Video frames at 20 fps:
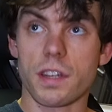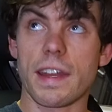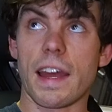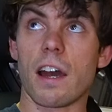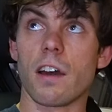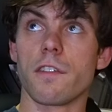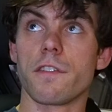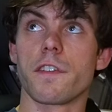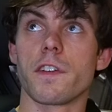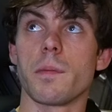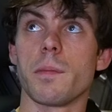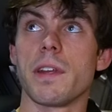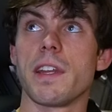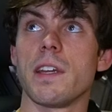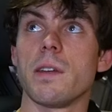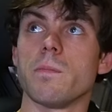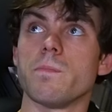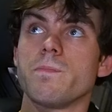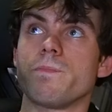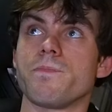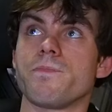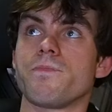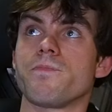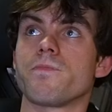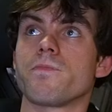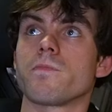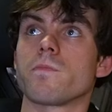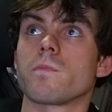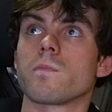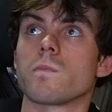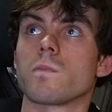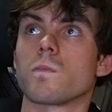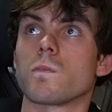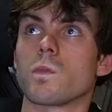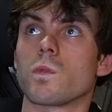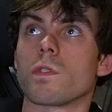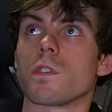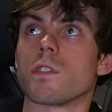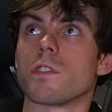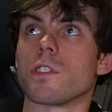down for a minute,
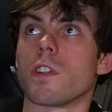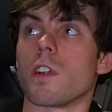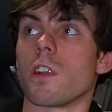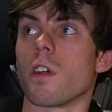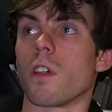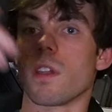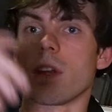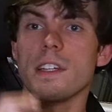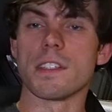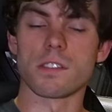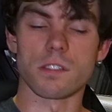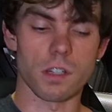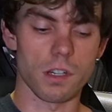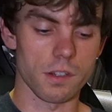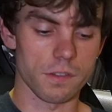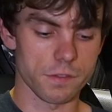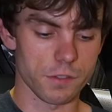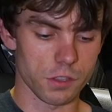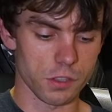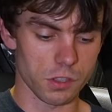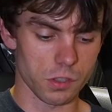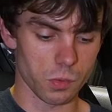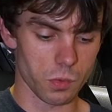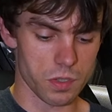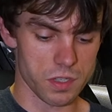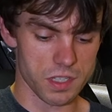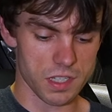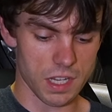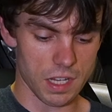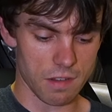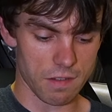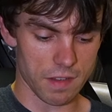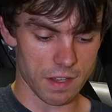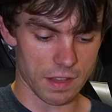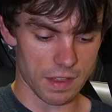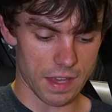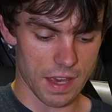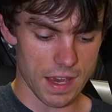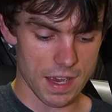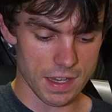turn all the lights off just so we're
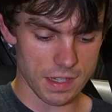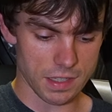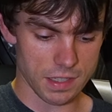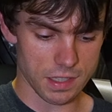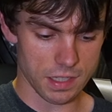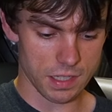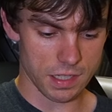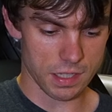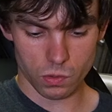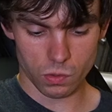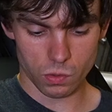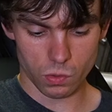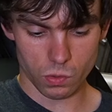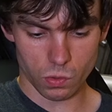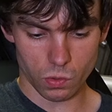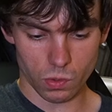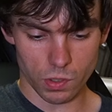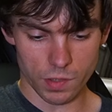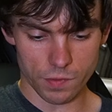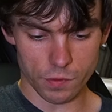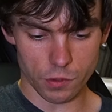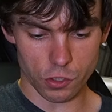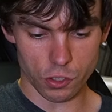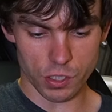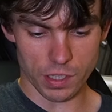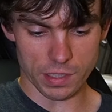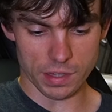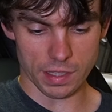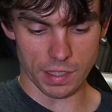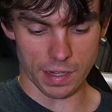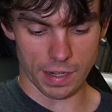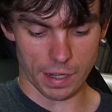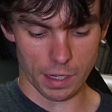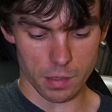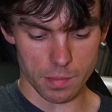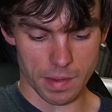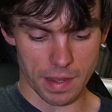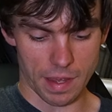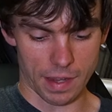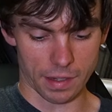saving that. We'll have to check that
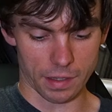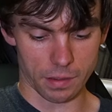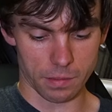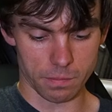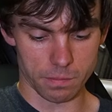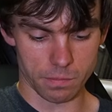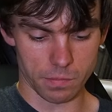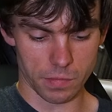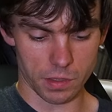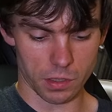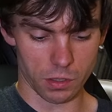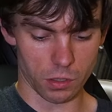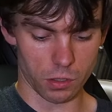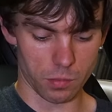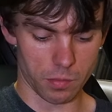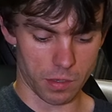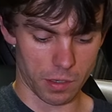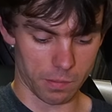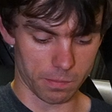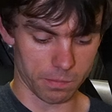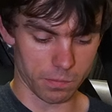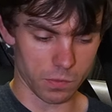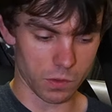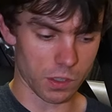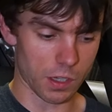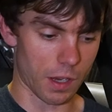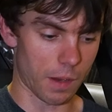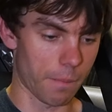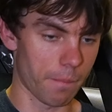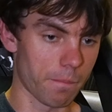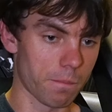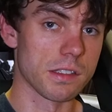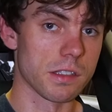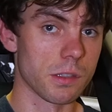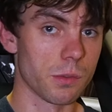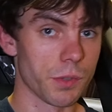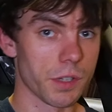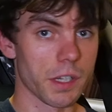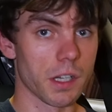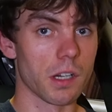airbag in a little bit. Okay, so
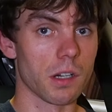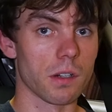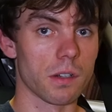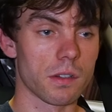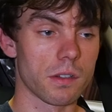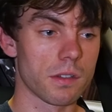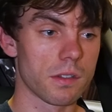here we go.